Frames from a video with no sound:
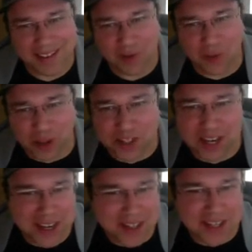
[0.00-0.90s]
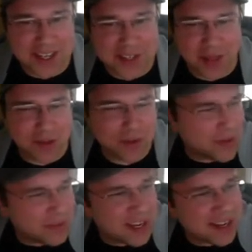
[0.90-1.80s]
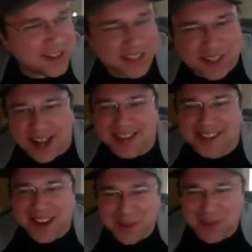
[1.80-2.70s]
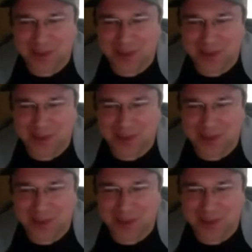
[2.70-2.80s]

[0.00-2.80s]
14 assists. I think 15 assists last game.